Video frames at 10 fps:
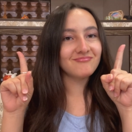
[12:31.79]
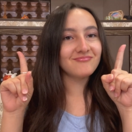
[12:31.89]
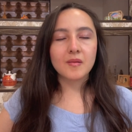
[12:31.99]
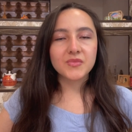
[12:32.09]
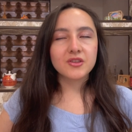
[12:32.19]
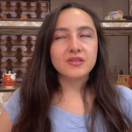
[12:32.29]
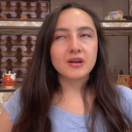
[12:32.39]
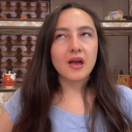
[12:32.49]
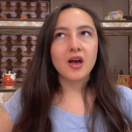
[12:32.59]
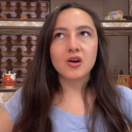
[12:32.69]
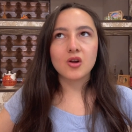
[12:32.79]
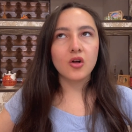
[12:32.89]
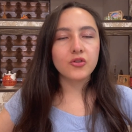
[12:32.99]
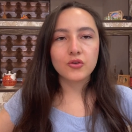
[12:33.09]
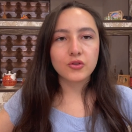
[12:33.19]
Something that I had
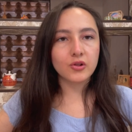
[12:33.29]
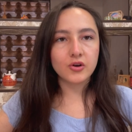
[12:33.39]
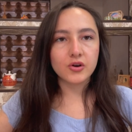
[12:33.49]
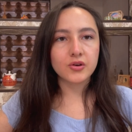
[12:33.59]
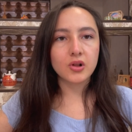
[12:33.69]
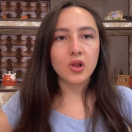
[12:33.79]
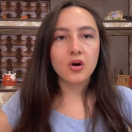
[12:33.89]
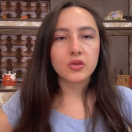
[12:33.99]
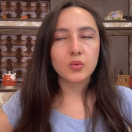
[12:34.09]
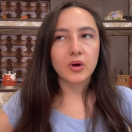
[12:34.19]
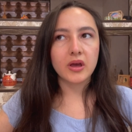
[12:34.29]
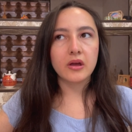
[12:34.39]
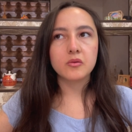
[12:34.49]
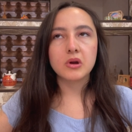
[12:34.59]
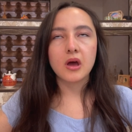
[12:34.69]
also to learn along the way
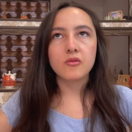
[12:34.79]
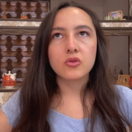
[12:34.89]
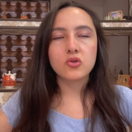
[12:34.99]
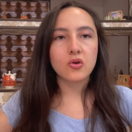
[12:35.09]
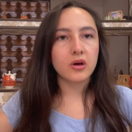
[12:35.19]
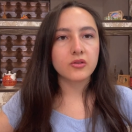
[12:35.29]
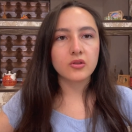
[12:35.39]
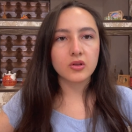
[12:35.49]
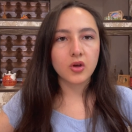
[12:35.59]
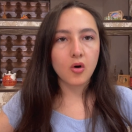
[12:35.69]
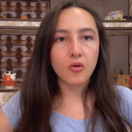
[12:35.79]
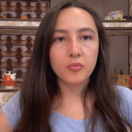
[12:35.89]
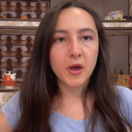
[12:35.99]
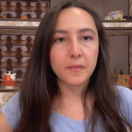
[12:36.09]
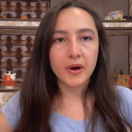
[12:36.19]
when I was trying to let go of
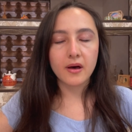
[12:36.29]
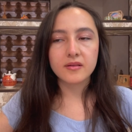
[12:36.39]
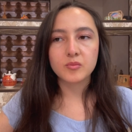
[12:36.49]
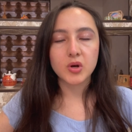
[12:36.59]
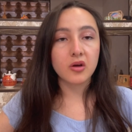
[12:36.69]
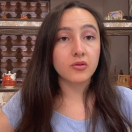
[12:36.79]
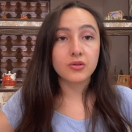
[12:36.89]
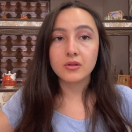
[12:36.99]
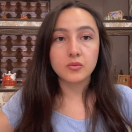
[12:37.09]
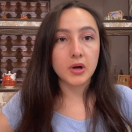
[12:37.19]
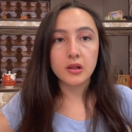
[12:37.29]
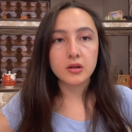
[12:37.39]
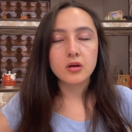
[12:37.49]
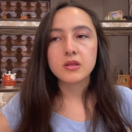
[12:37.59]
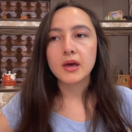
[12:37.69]
my past, but I was still dwelling
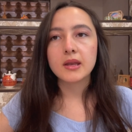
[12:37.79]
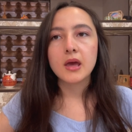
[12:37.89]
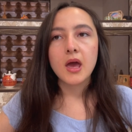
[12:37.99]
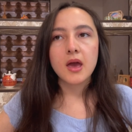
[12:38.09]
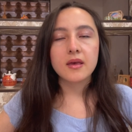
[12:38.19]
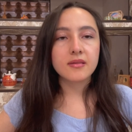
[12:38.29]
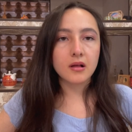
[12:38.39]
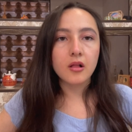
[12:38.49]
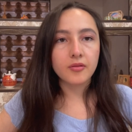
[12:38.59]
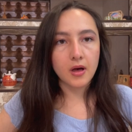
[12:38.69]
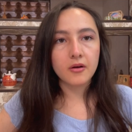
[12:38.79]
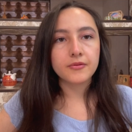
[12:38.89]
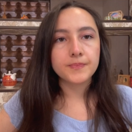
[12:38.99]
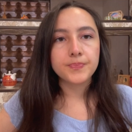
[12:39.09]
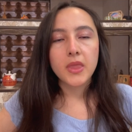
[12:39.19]
on that, is self-love.
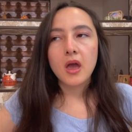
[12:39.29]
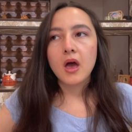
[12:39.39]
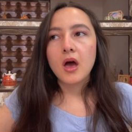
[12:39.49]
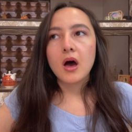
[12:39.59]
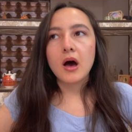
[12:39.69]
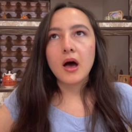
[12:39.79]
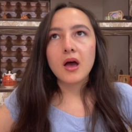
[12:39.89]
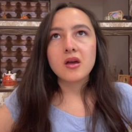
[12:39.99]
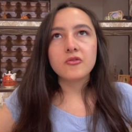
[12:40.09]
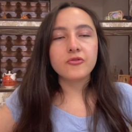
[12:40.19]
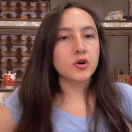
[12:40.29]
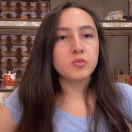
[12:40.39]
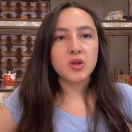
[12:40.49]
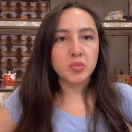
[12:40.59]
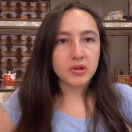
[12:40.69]
I
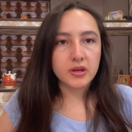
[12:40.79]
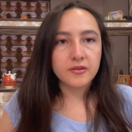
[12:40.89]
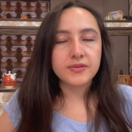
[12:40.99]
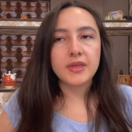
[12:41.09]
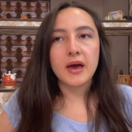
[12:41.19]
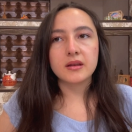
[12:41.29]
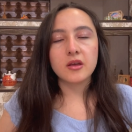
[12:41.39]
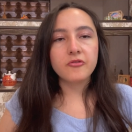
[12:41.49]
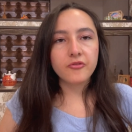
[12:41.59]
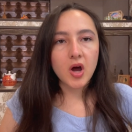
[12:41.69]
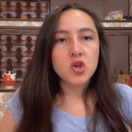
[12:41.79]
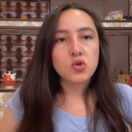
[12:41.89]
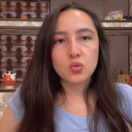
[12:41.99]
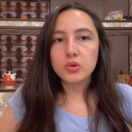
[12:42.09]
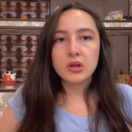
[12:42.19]
firmly believe that if I
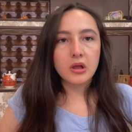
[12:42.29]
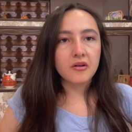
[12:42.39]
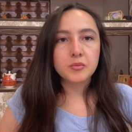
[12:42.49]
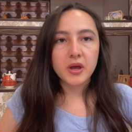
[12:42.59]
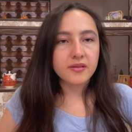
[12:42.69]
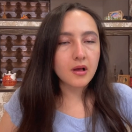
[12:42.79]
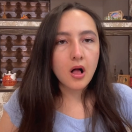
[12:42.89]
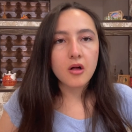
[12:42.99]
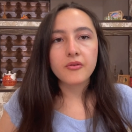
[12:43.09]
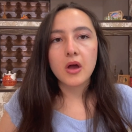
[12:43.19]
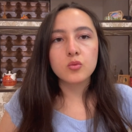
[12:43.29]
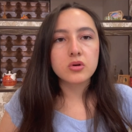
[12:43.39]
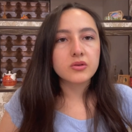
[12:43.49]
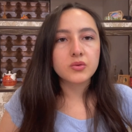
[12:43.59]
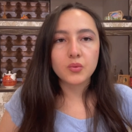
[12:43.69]
truly loved myself, I
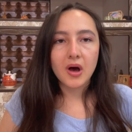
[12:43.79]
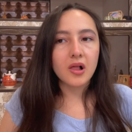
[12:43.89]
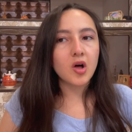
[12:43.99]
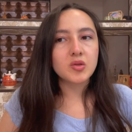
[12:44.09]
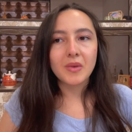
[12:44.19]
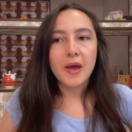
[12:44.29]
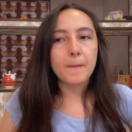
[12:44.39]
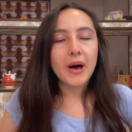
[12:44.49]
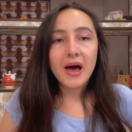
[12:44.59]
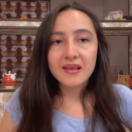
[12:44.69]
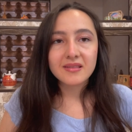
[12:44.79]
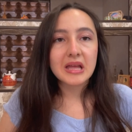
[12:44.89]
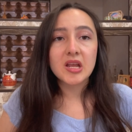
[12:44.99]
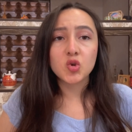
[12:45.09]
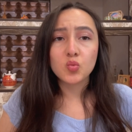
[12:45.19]
wouldn't dwell on my past, and I